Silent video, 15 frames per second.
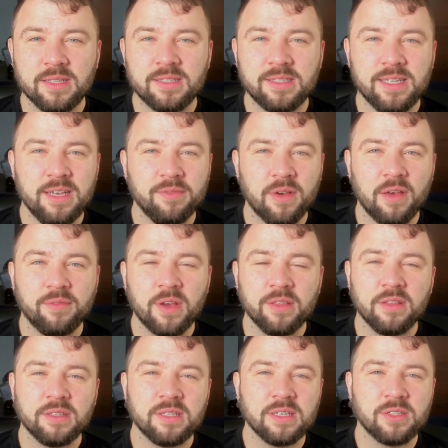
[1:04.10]
Steve, I've got
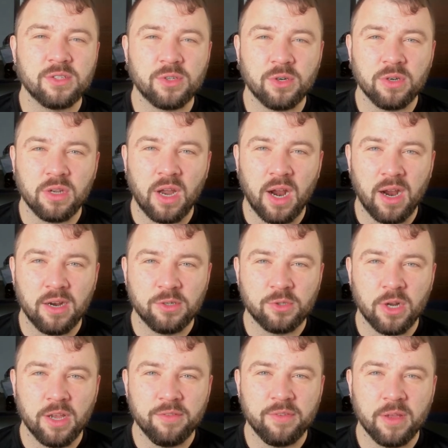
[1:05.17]
this external hard
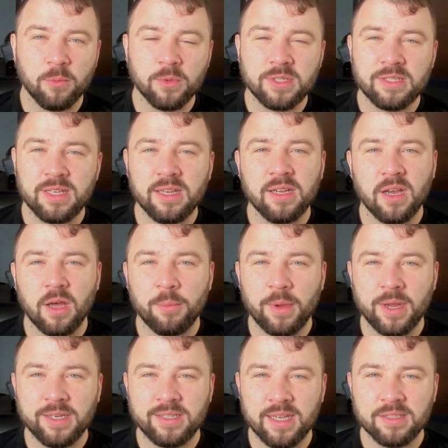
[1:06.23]
drive. It was sitting on my
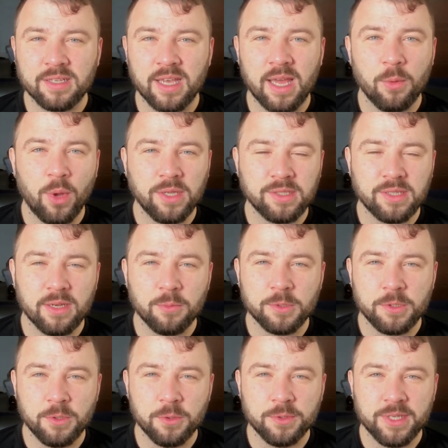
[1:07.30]
desk and whilst I
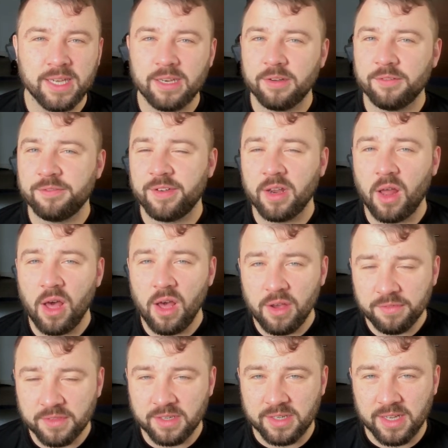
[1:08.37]
was using it, it fell
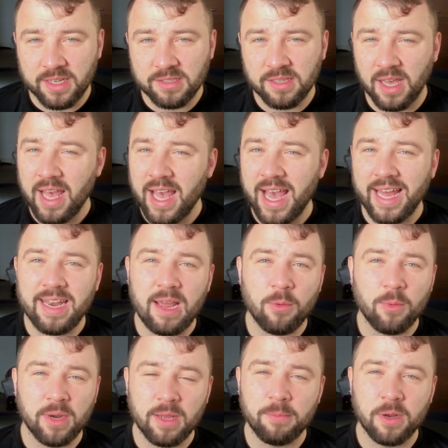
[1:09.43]
off the desk. And now when
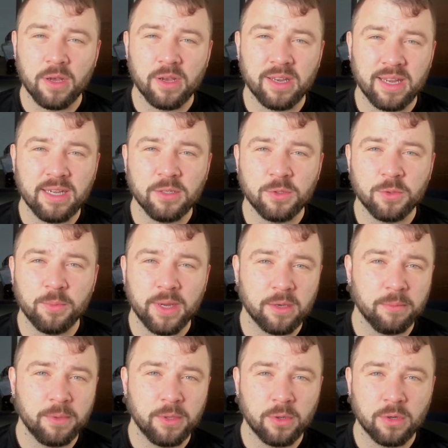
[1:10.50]
I plug it into my
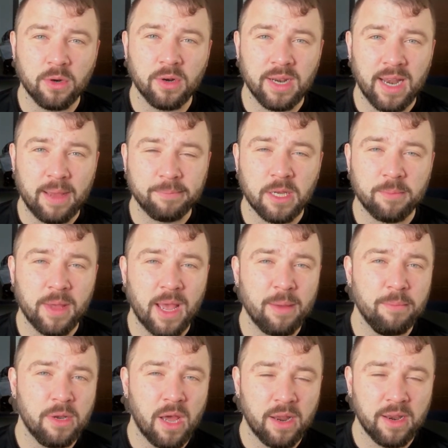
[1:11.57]
computer or laptop,
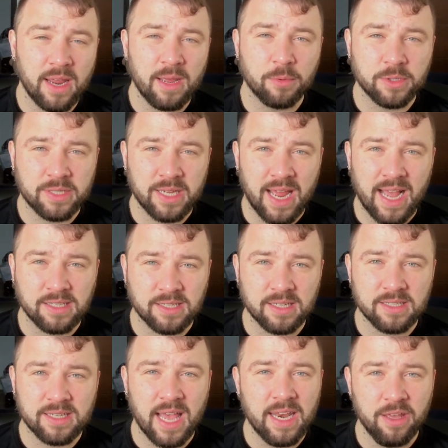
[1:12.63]
I'm not able to
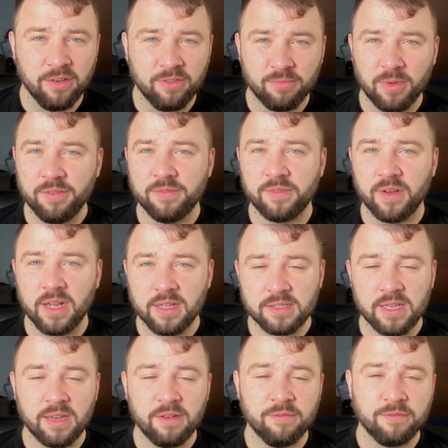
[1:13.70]
access any of my files
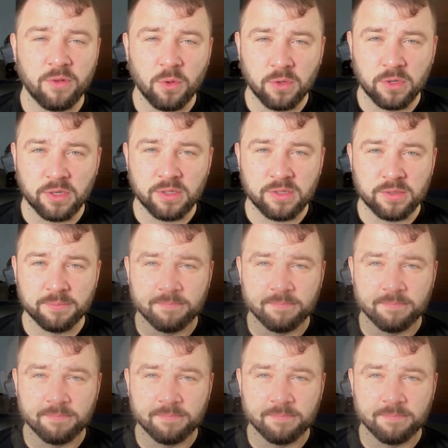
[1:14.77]
and folders.